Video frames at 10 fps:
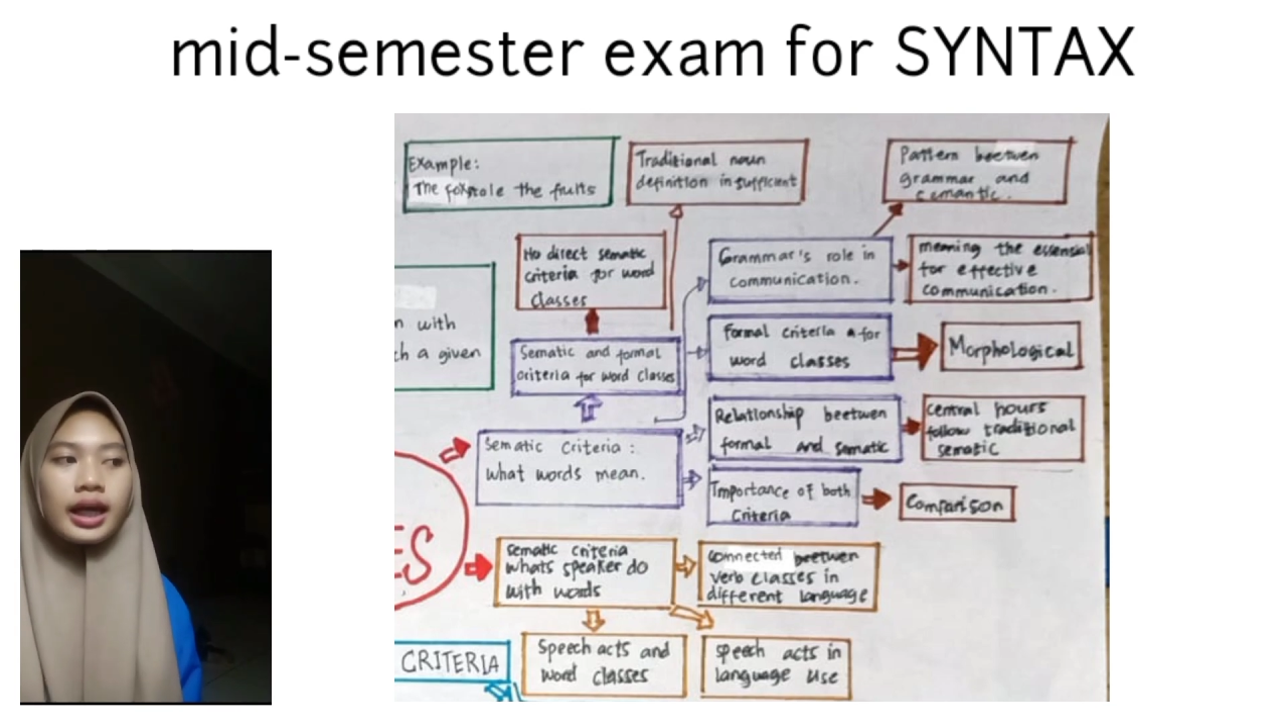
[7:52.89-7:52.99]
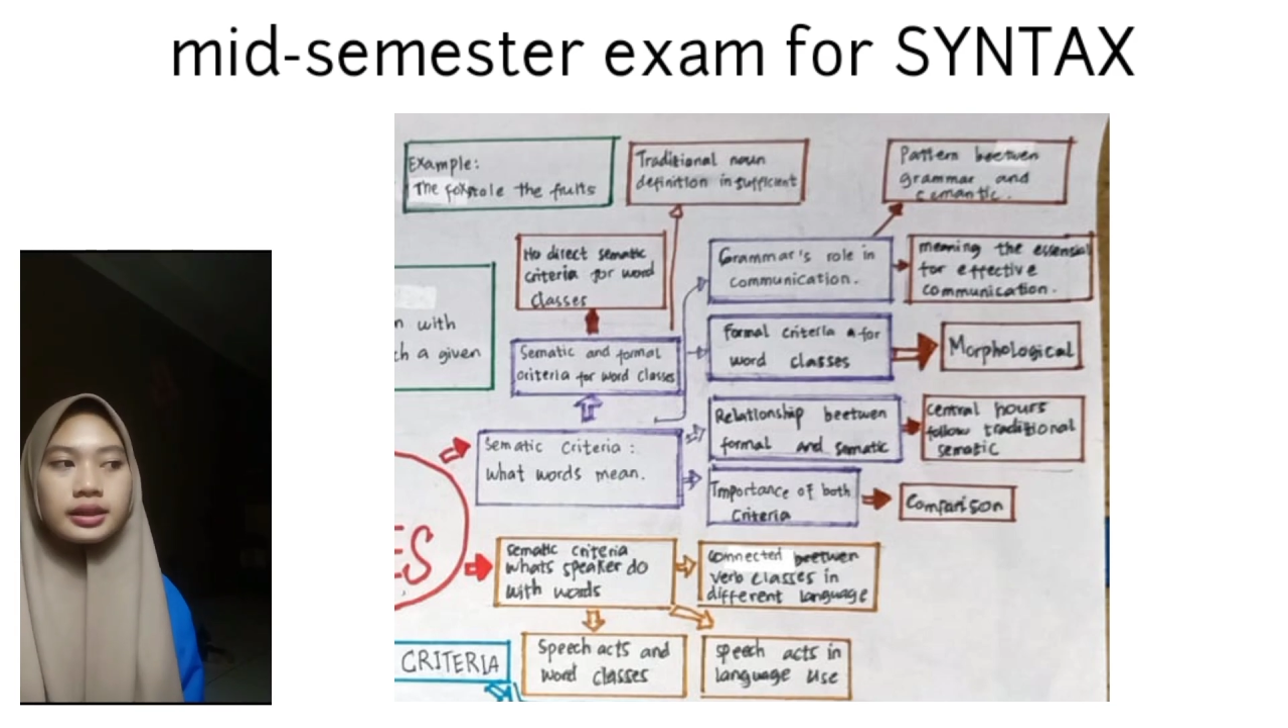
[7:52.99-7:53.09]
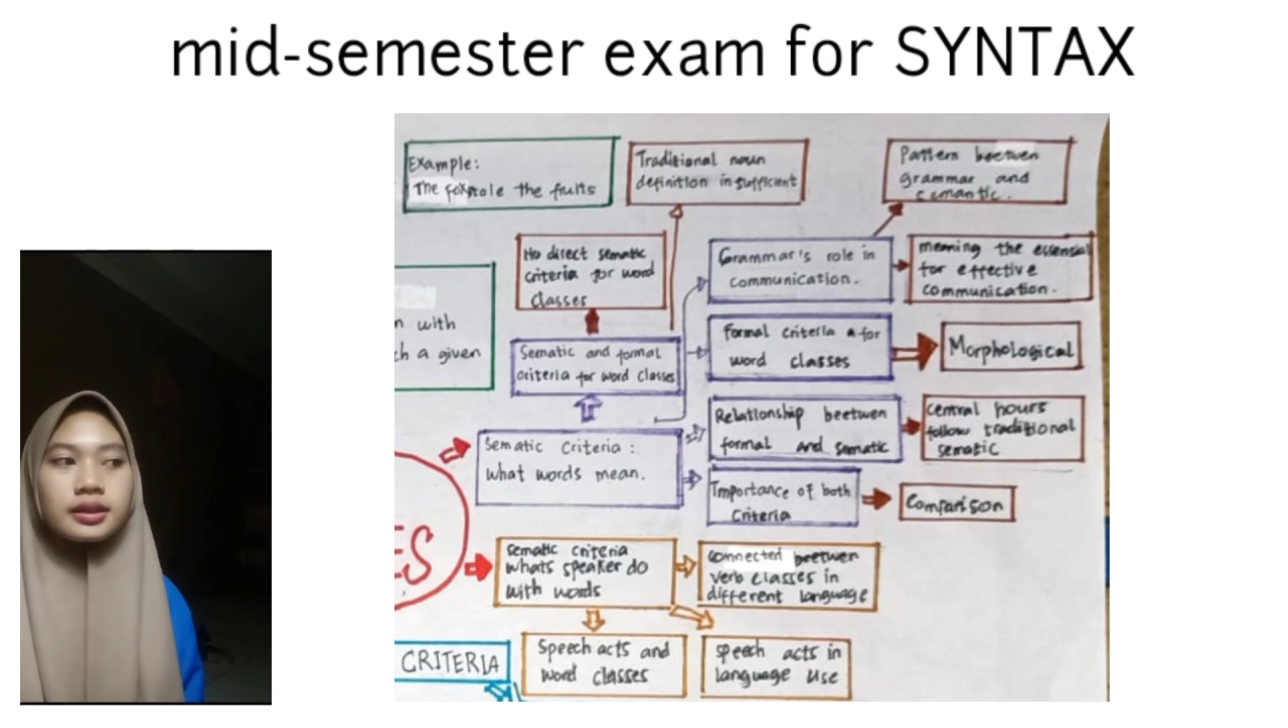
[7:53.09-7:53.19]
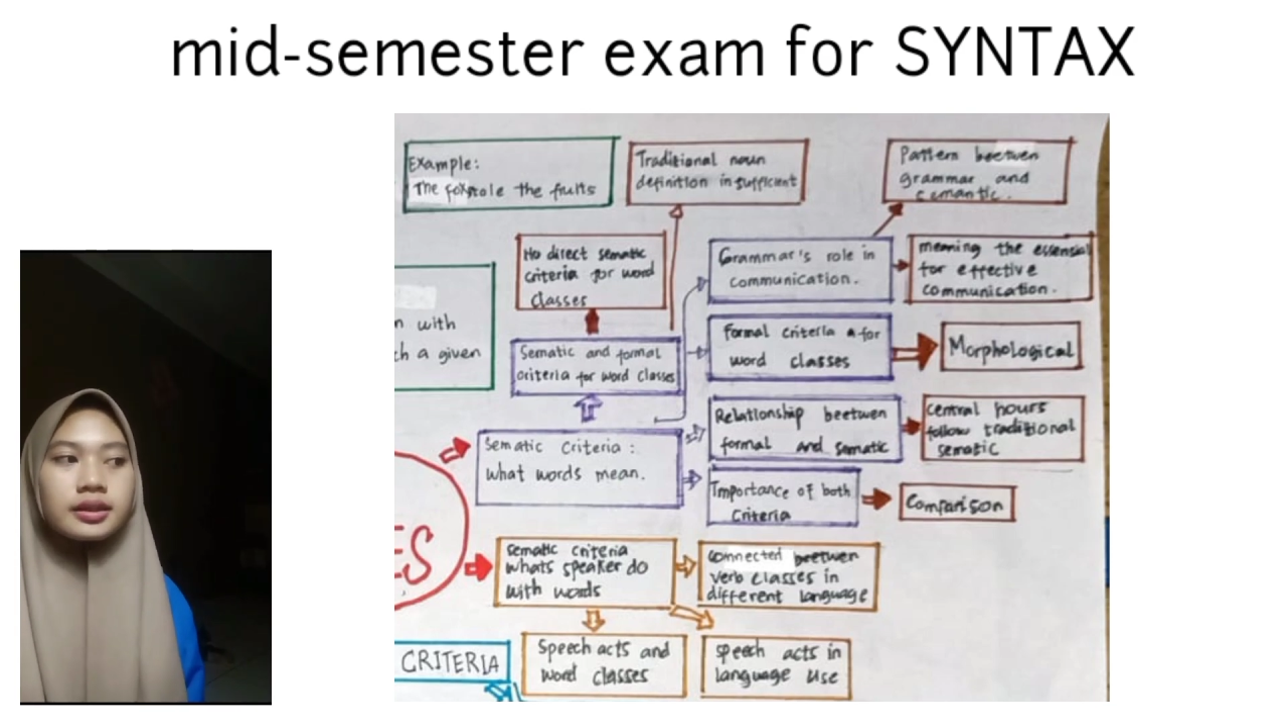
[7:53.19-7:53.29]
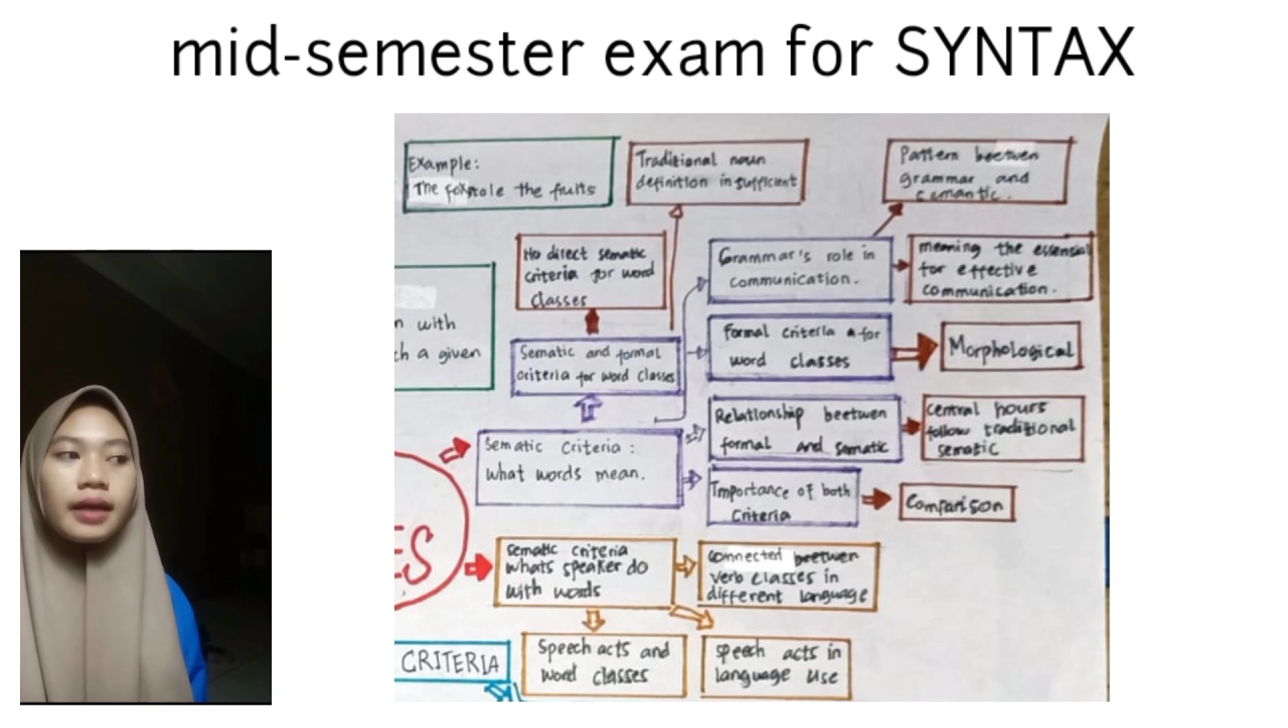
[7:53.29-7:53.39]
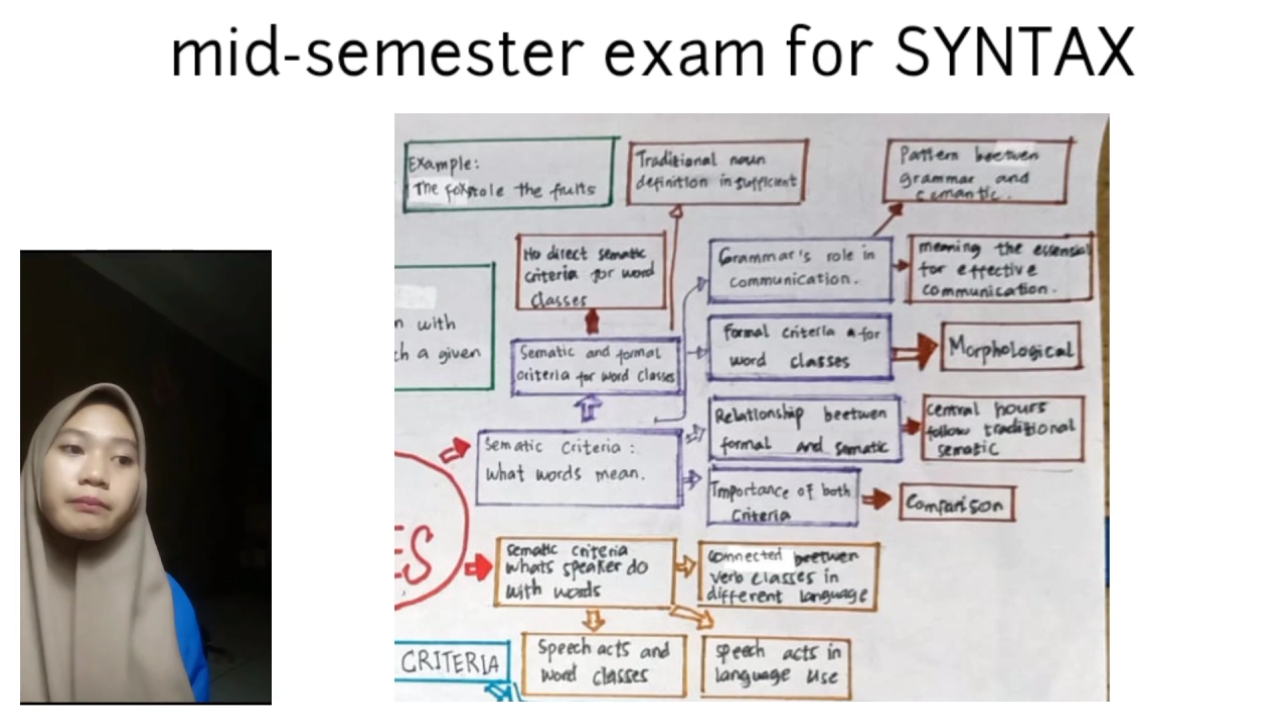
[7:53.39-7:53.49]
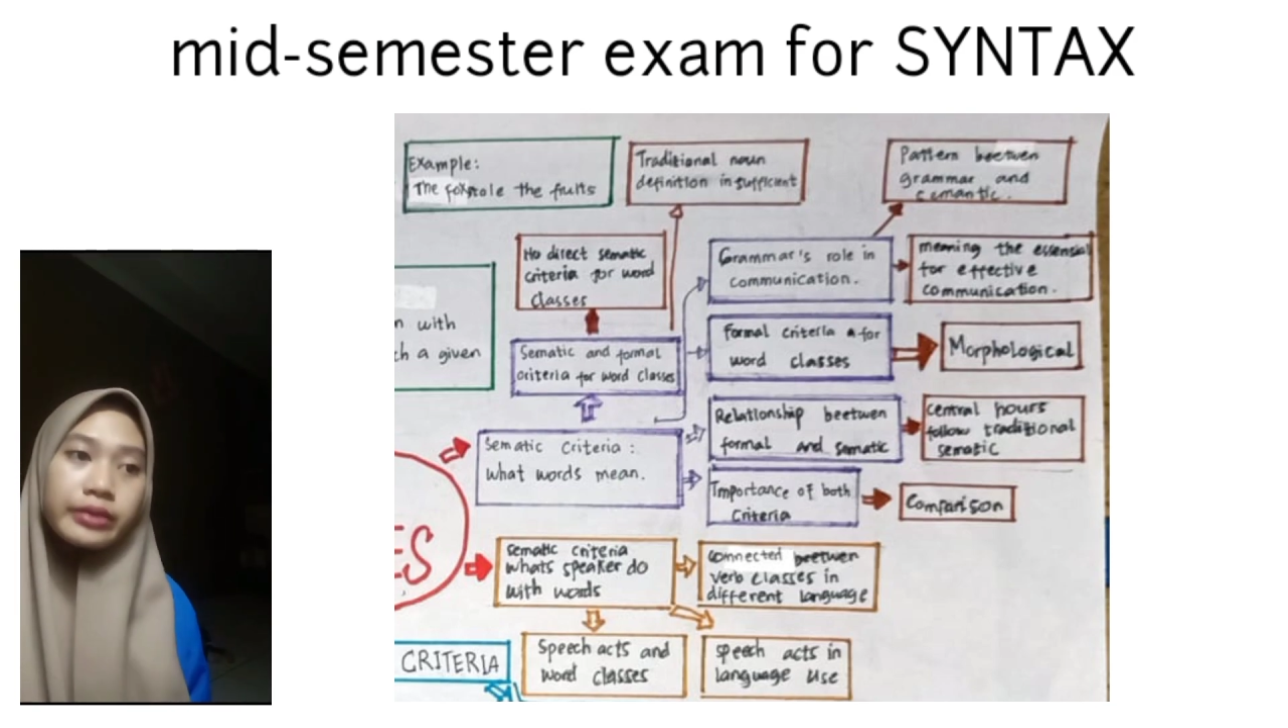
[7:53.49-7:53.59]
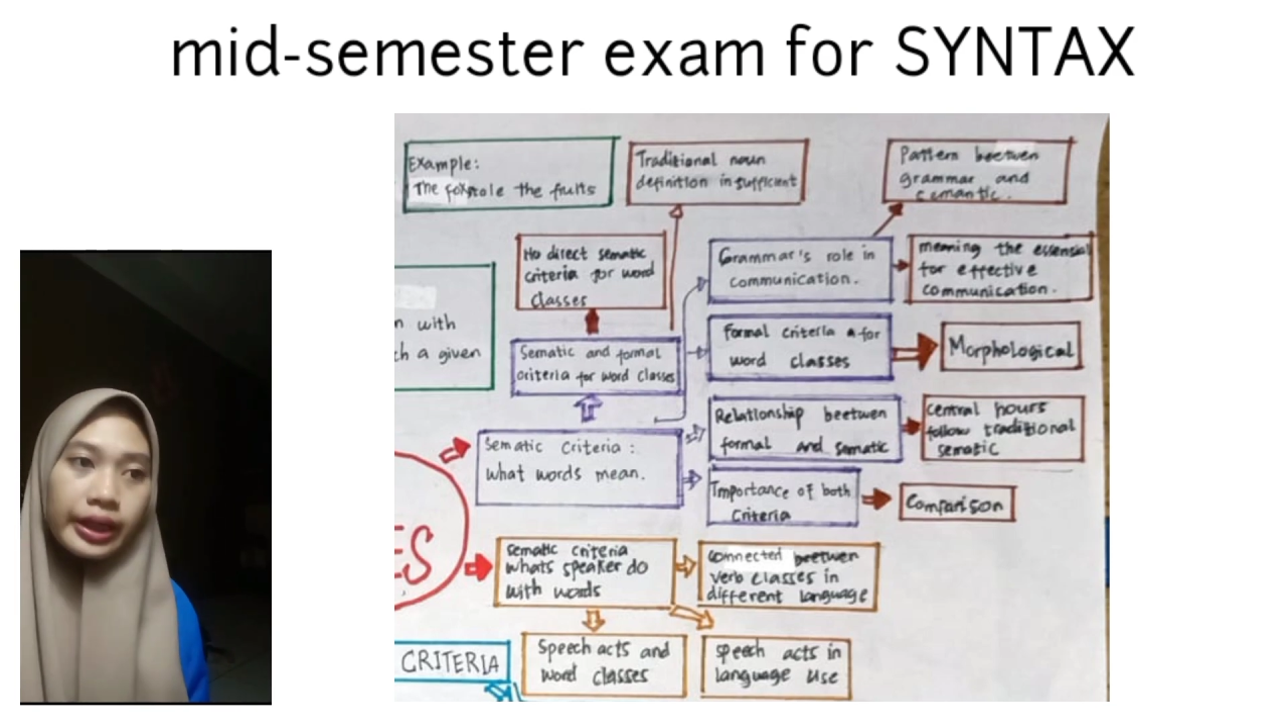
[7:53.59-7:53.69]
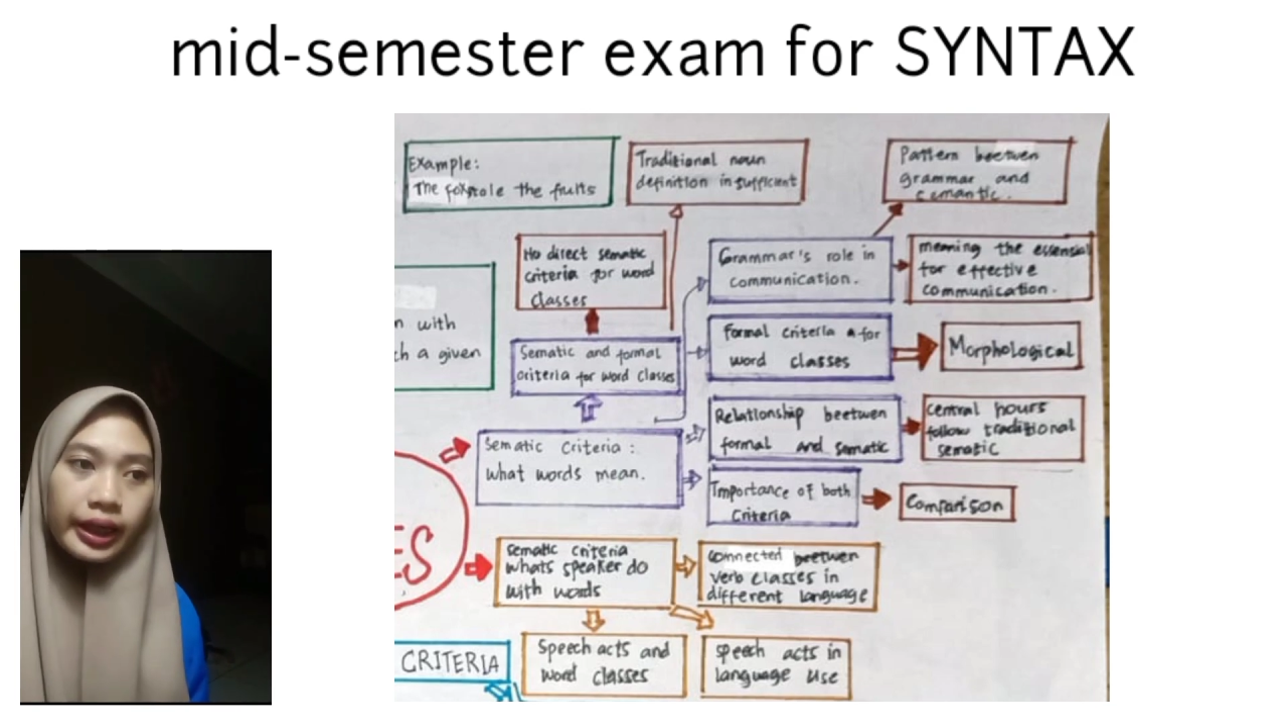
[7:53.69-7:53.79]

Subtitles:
subject